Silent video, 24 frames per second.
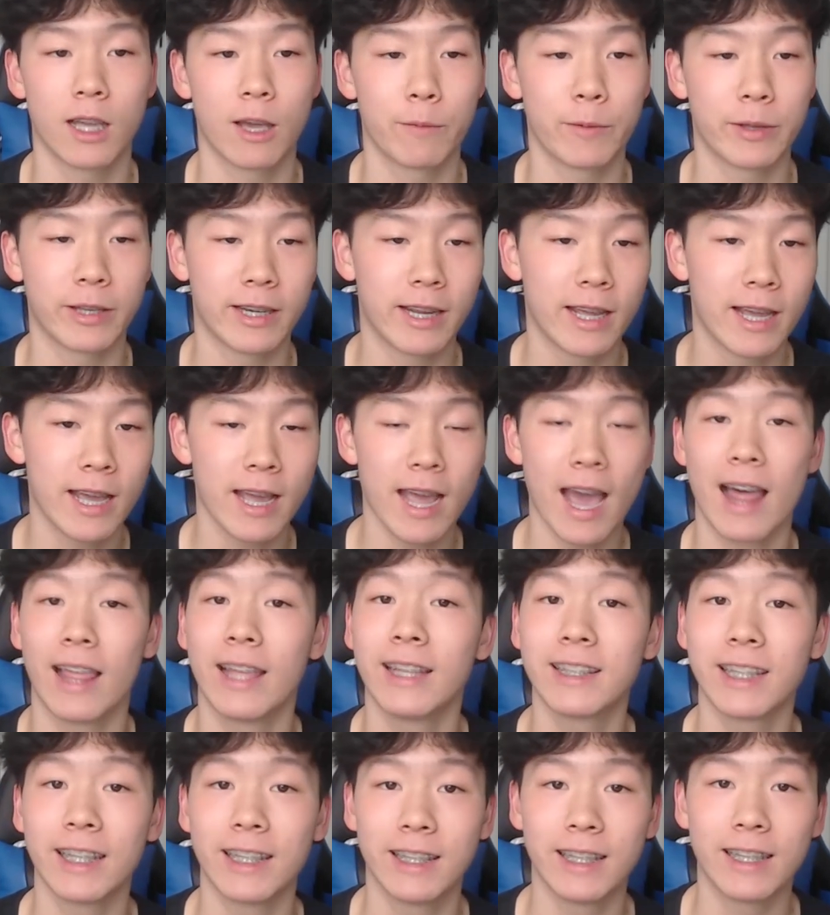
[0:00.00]
I mean, at
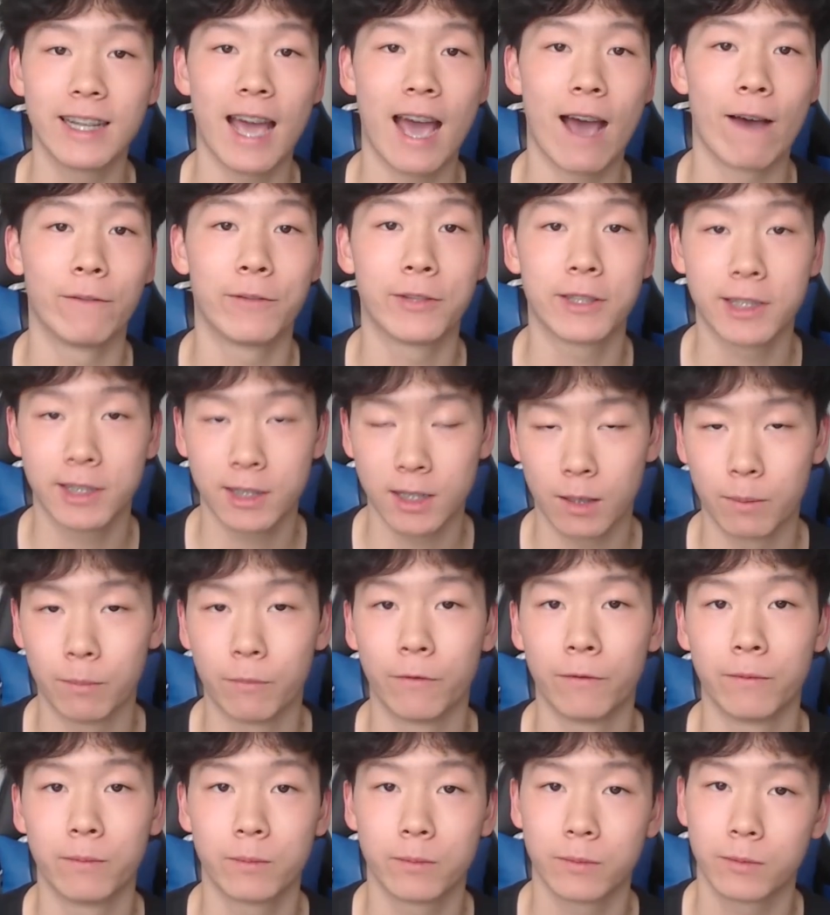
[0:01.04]
least they did have
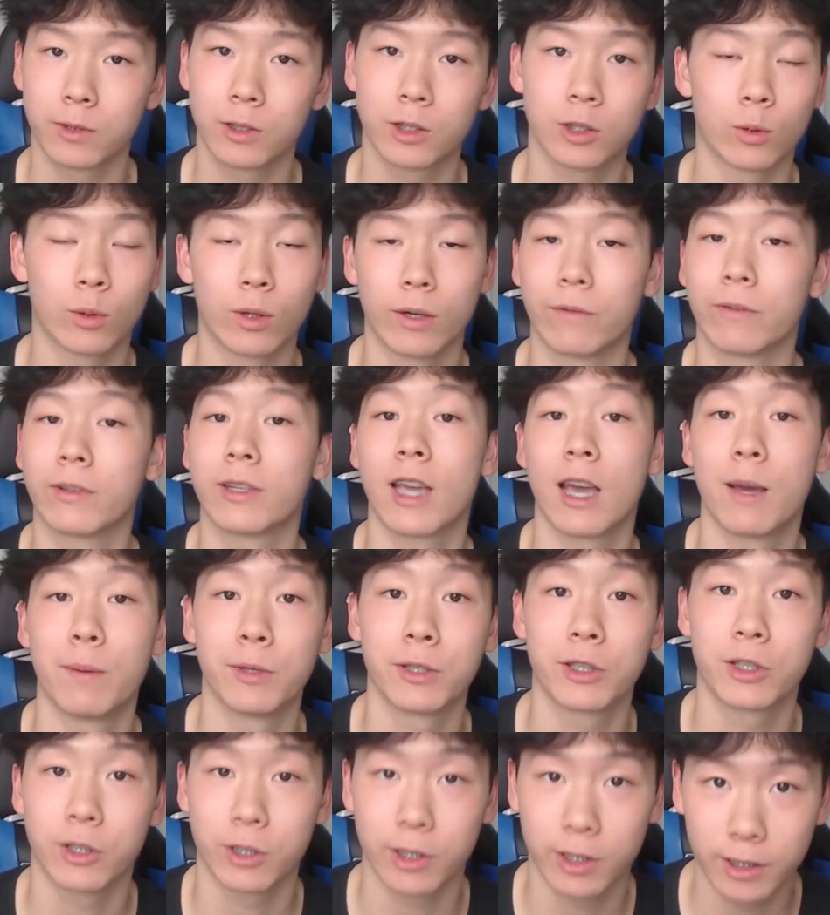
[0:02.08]
some sort of
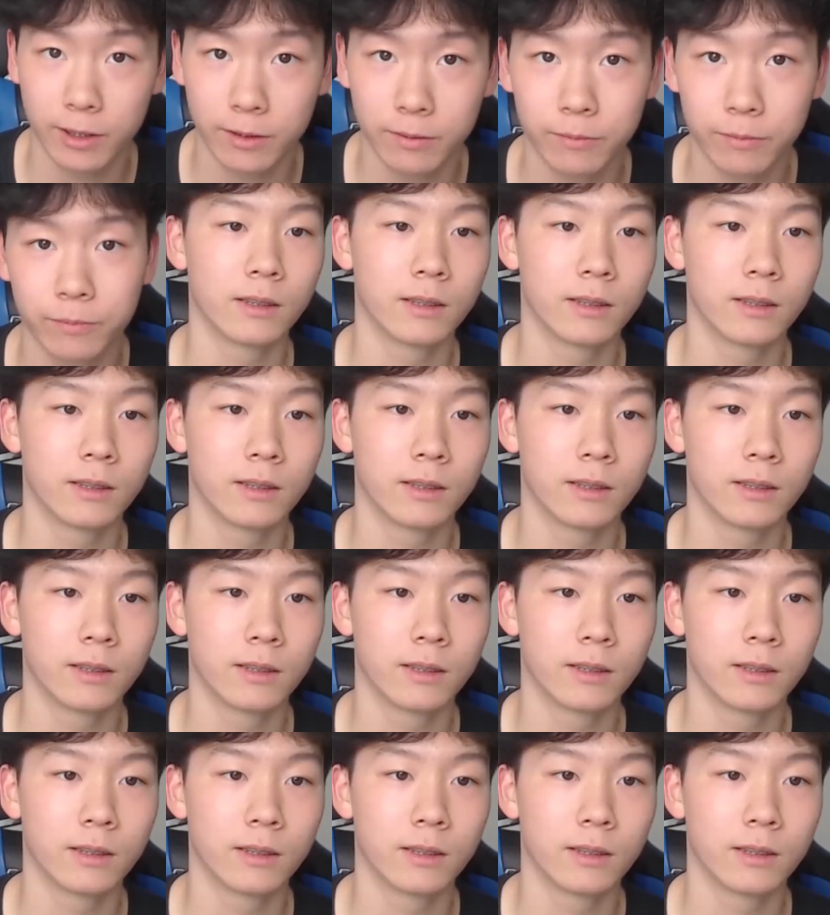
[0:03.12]
chemistry.